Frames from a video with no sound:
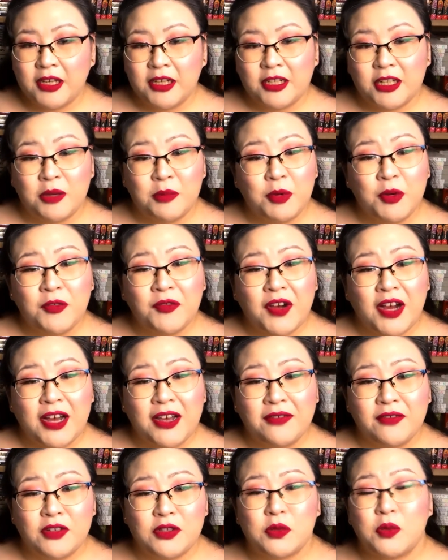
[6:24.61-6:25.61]
Number
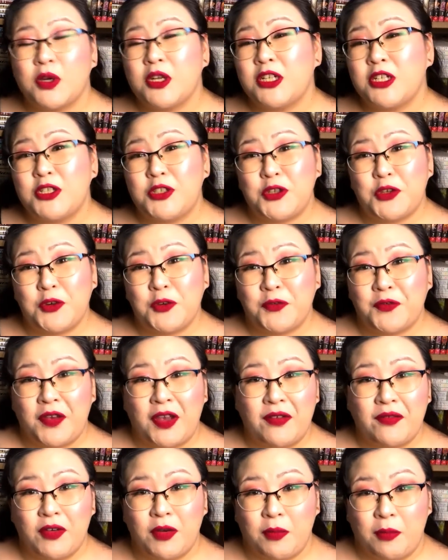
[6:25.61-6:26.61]
five is what is your
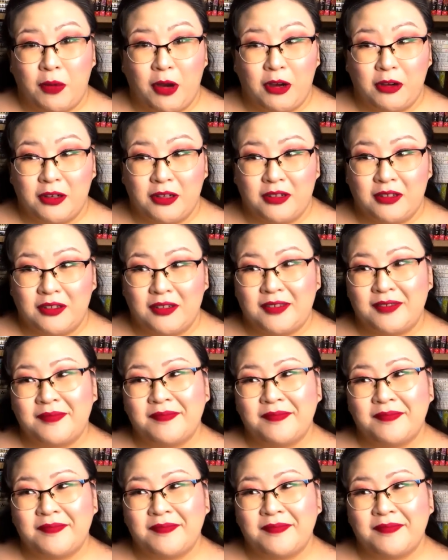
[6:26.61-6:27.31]
favorite manga?